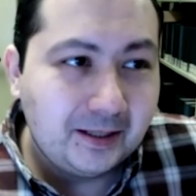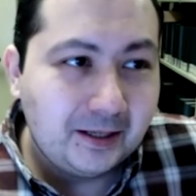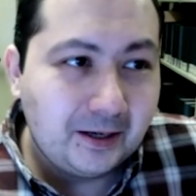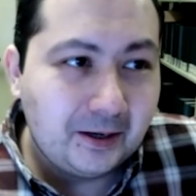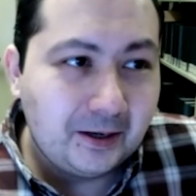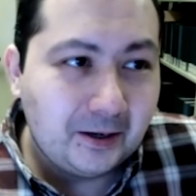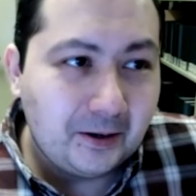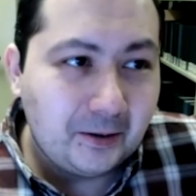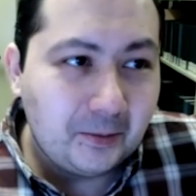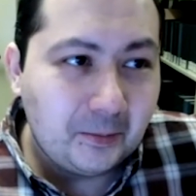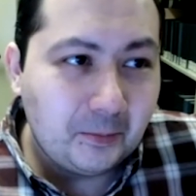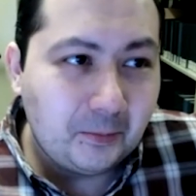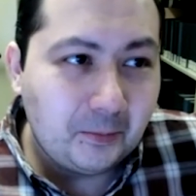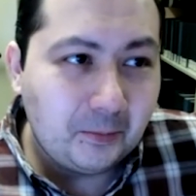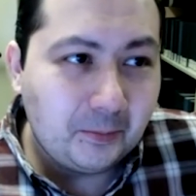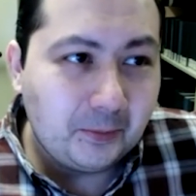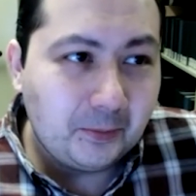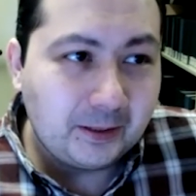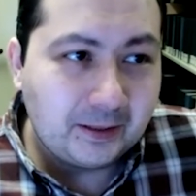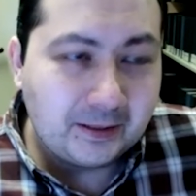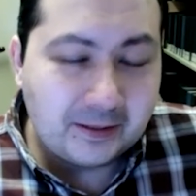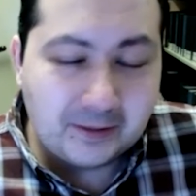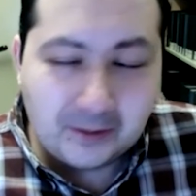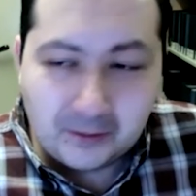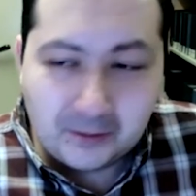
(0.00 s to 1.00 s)

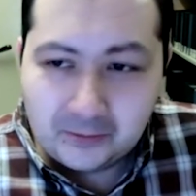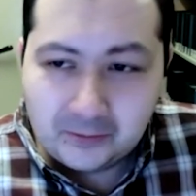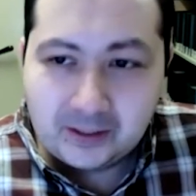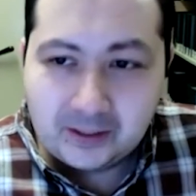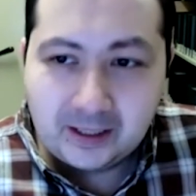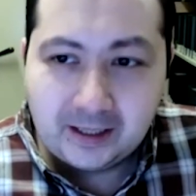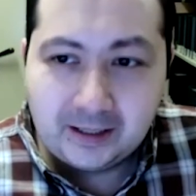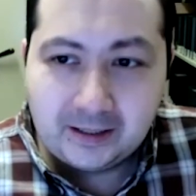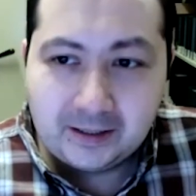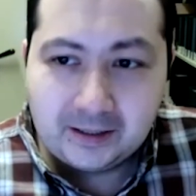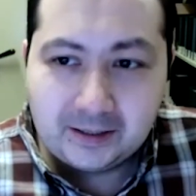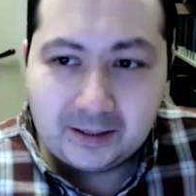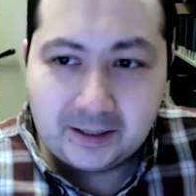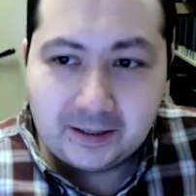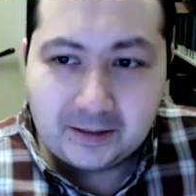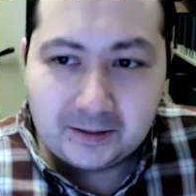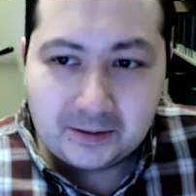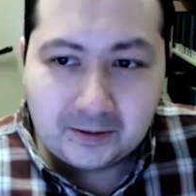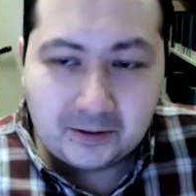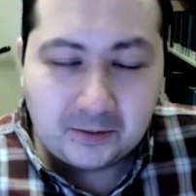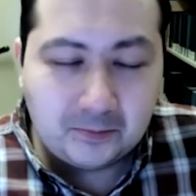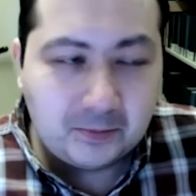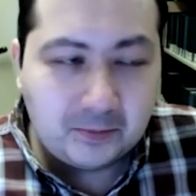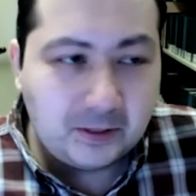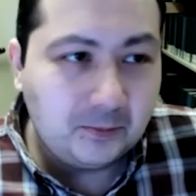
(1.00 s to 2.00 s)
but know that
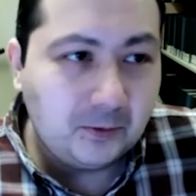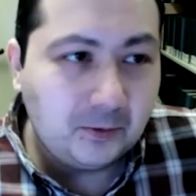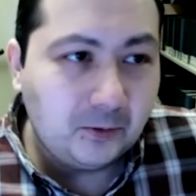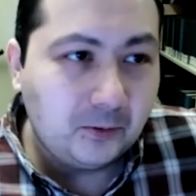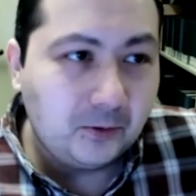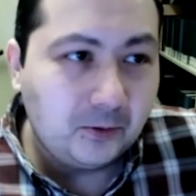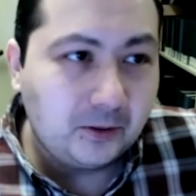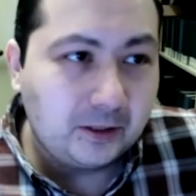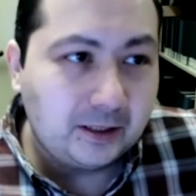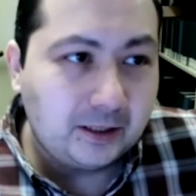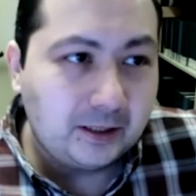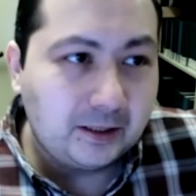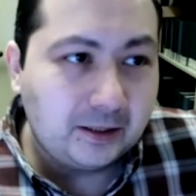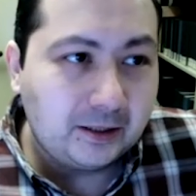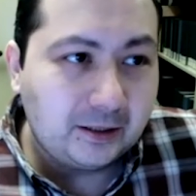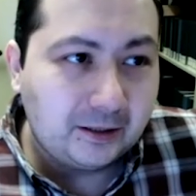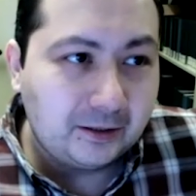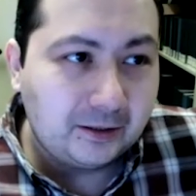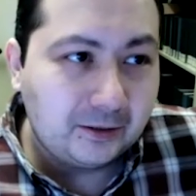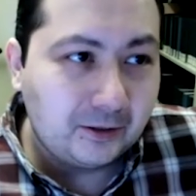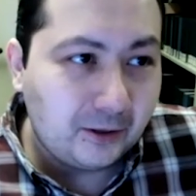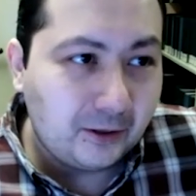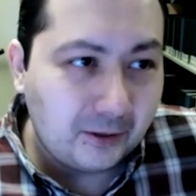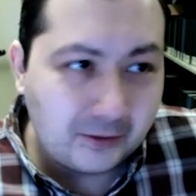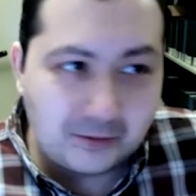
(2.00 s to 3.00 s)
there are people working
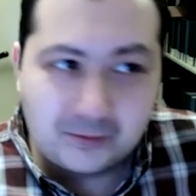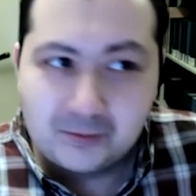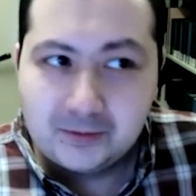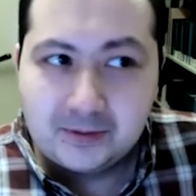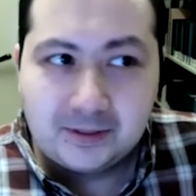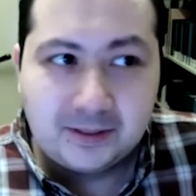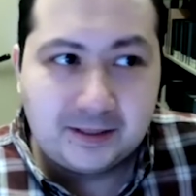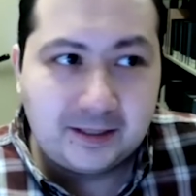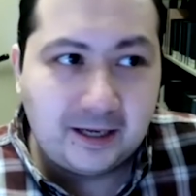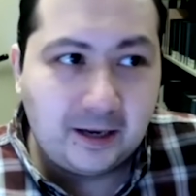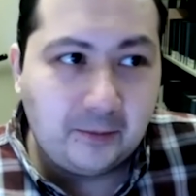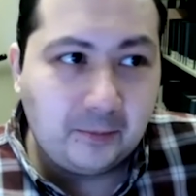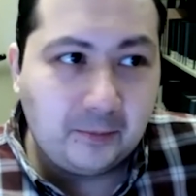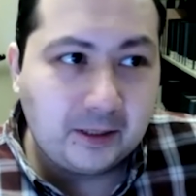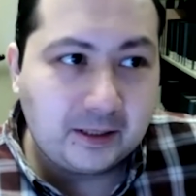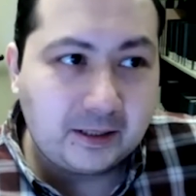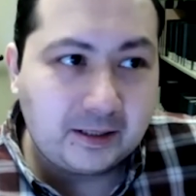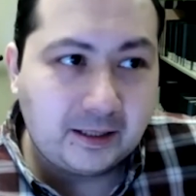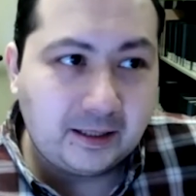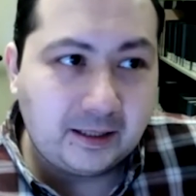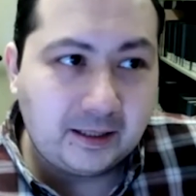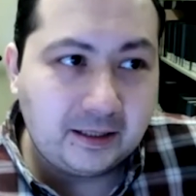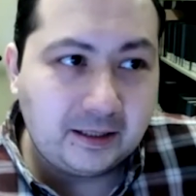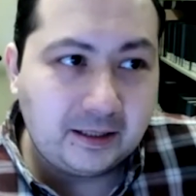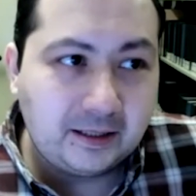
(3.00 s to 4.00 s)
on all sorts of topics
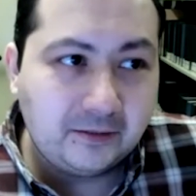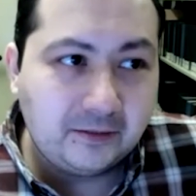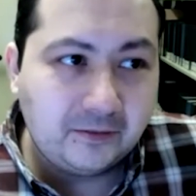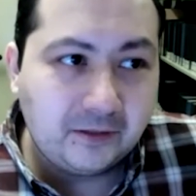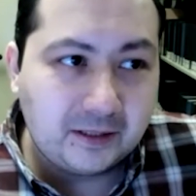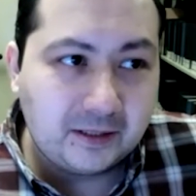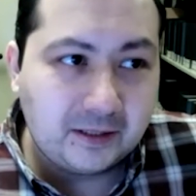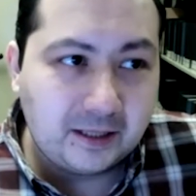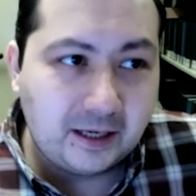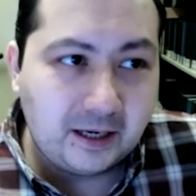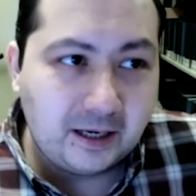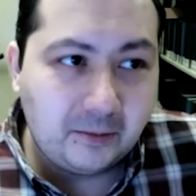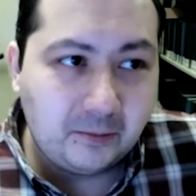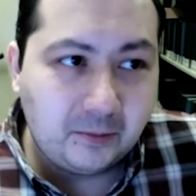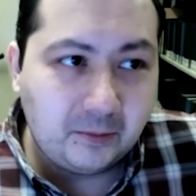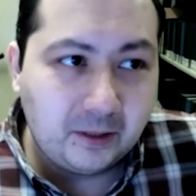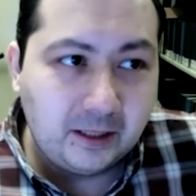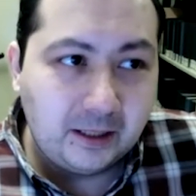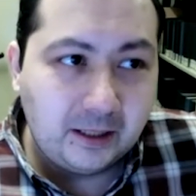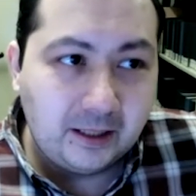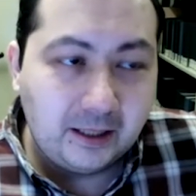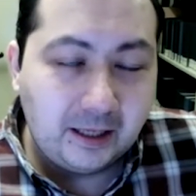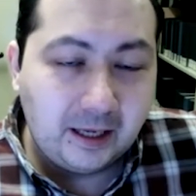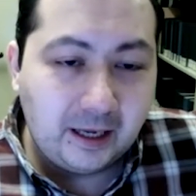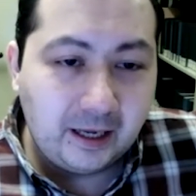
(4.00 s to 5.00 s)
at any given time,
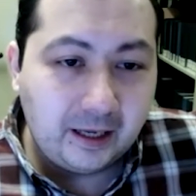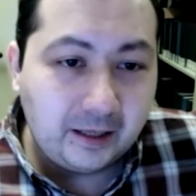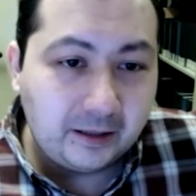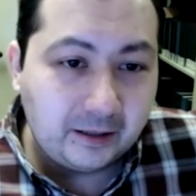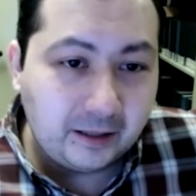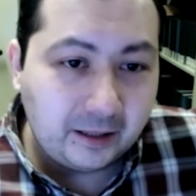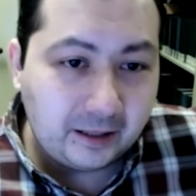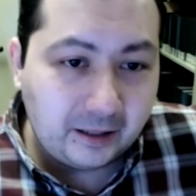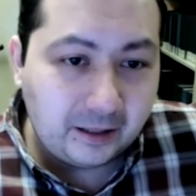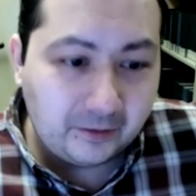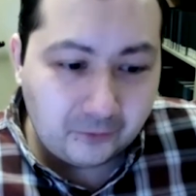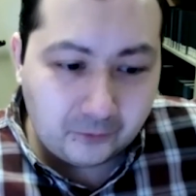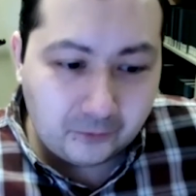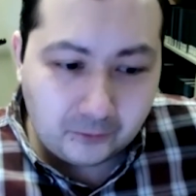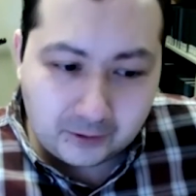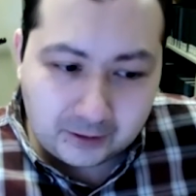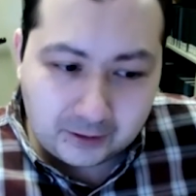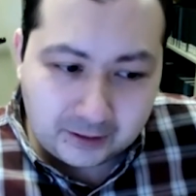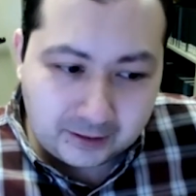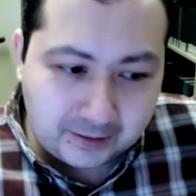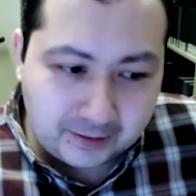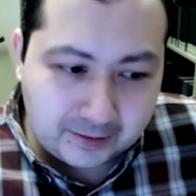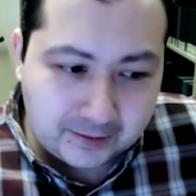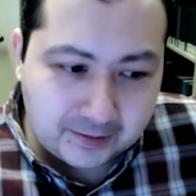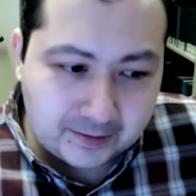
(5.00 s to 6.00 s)
and that everyone
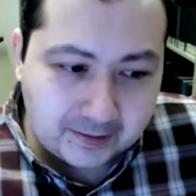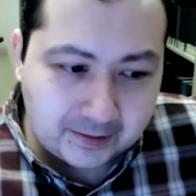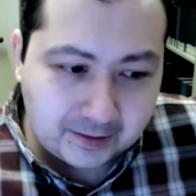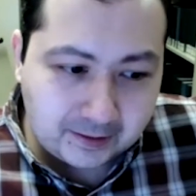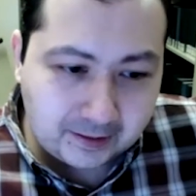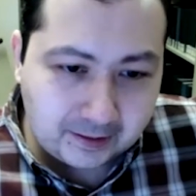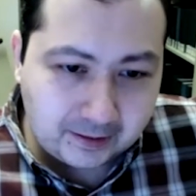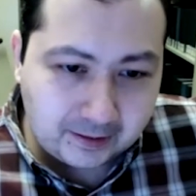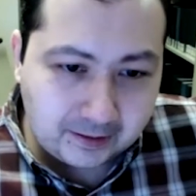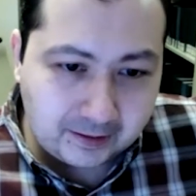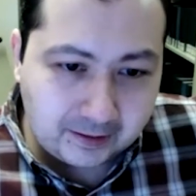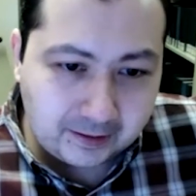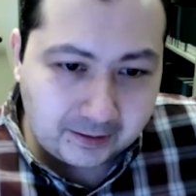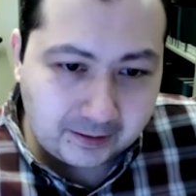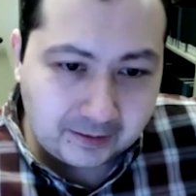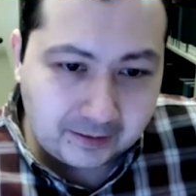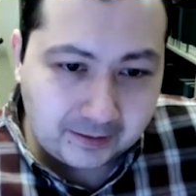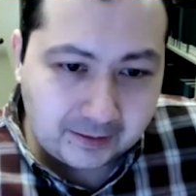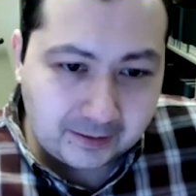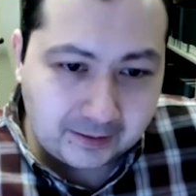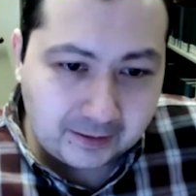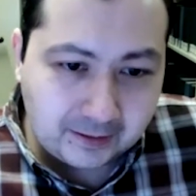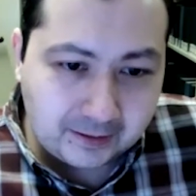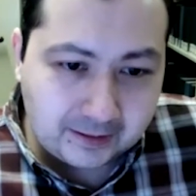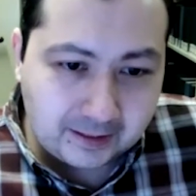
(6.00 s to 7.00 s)
on this
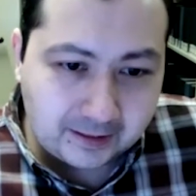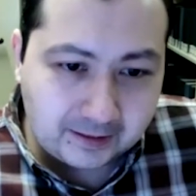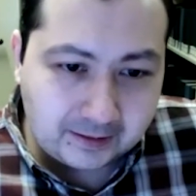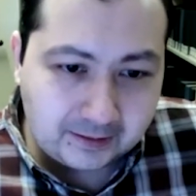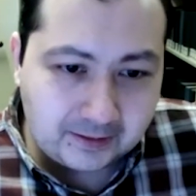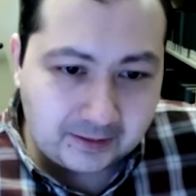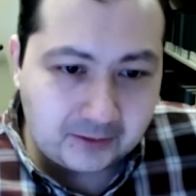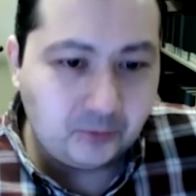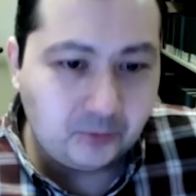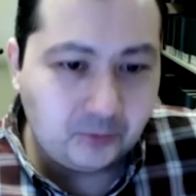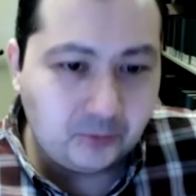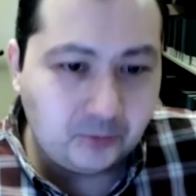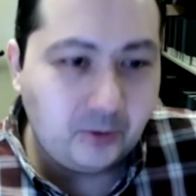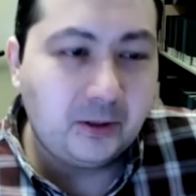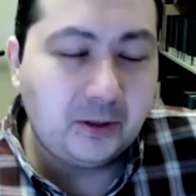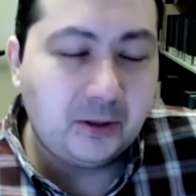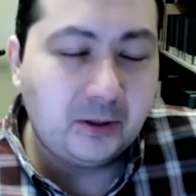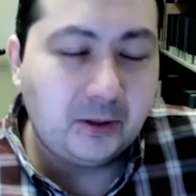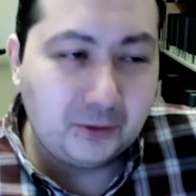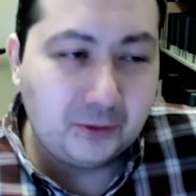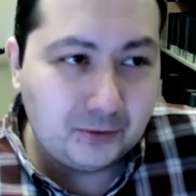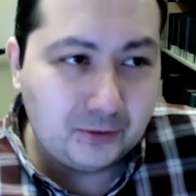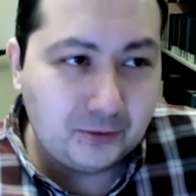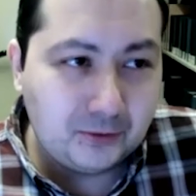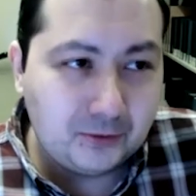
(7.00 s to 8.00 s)
attending this
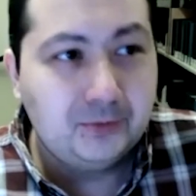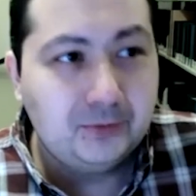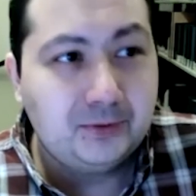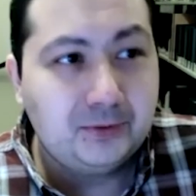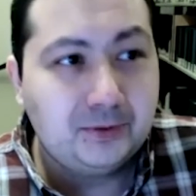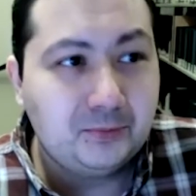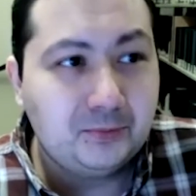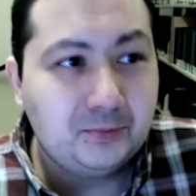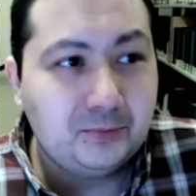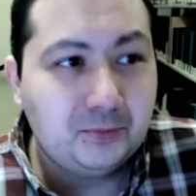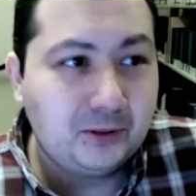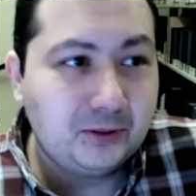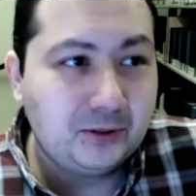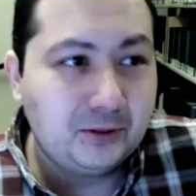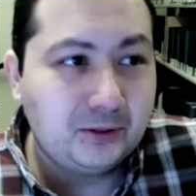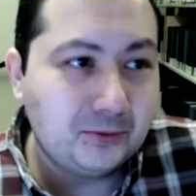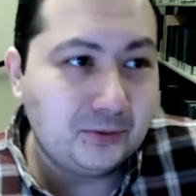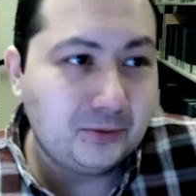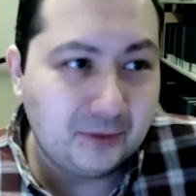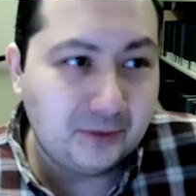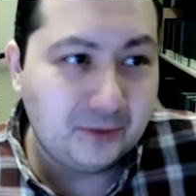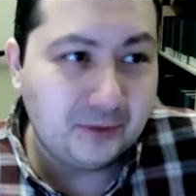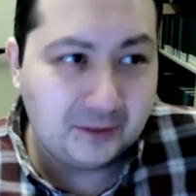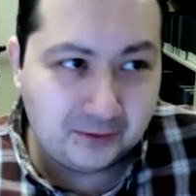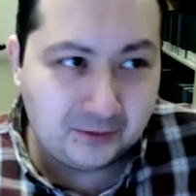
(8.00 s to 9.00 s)
webinar, you too can
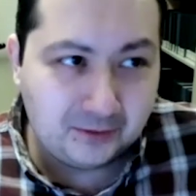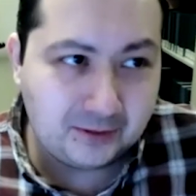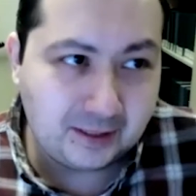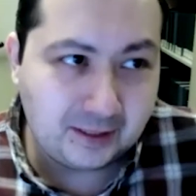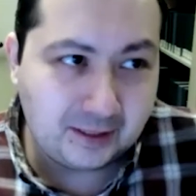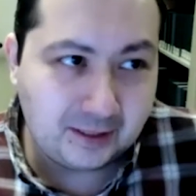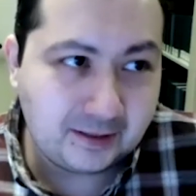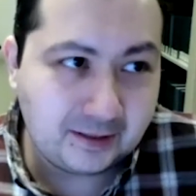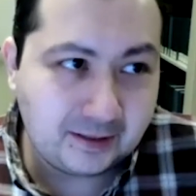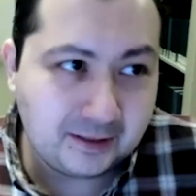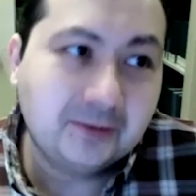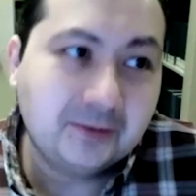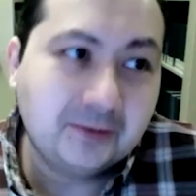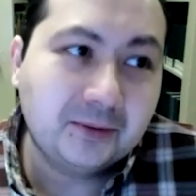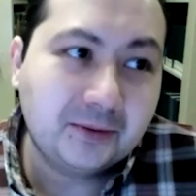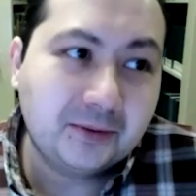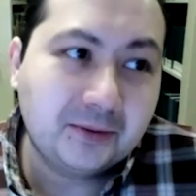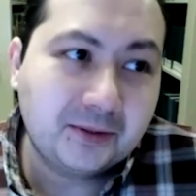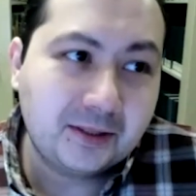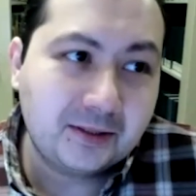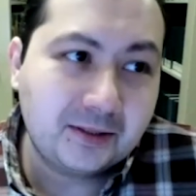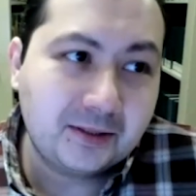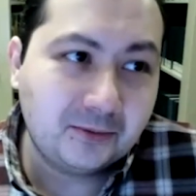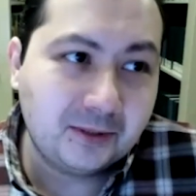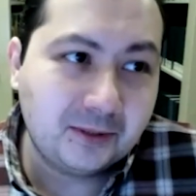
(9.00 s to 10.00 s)
do research at Central.
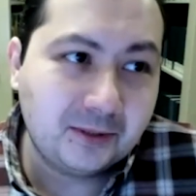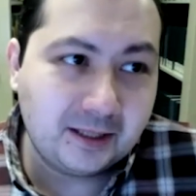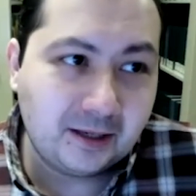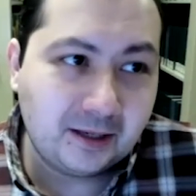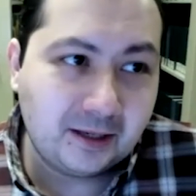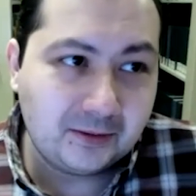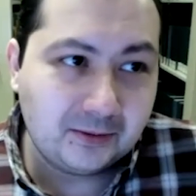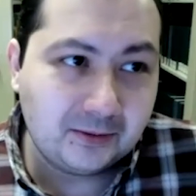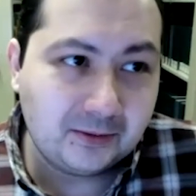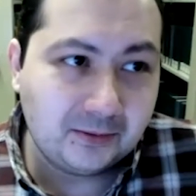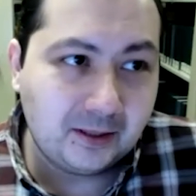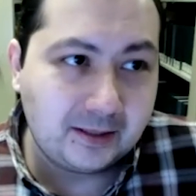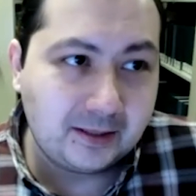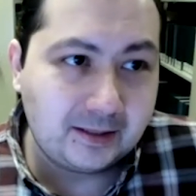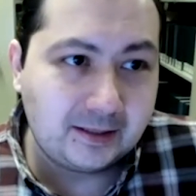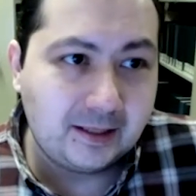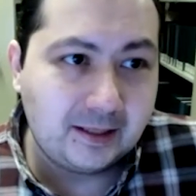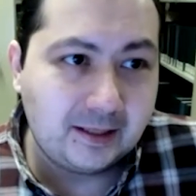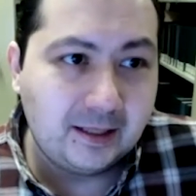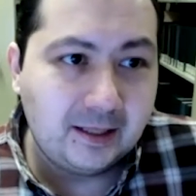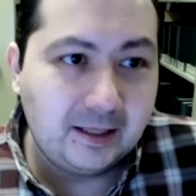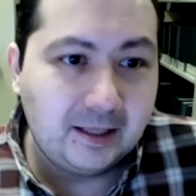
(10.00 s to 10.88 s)
Just reach out to us.